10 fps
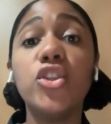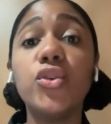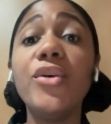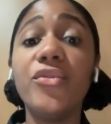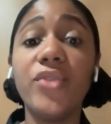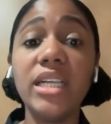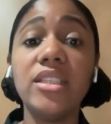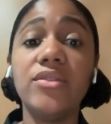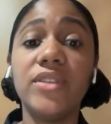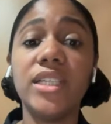to
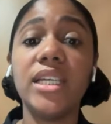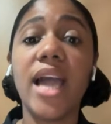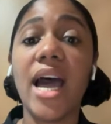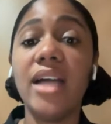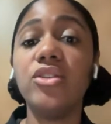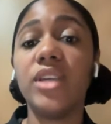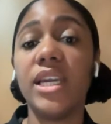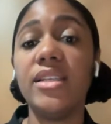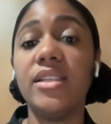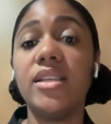effectively handle
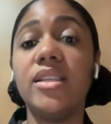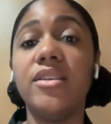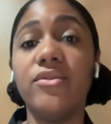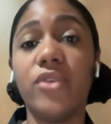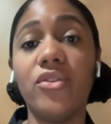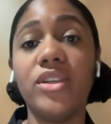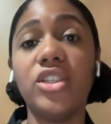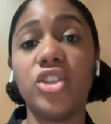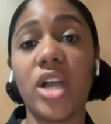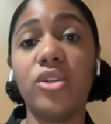cases involving
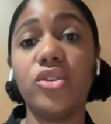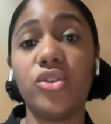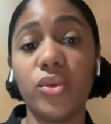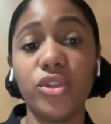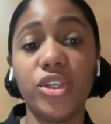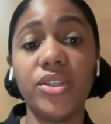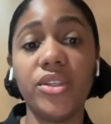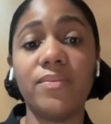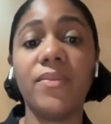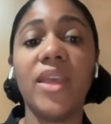child
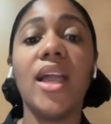soldiers.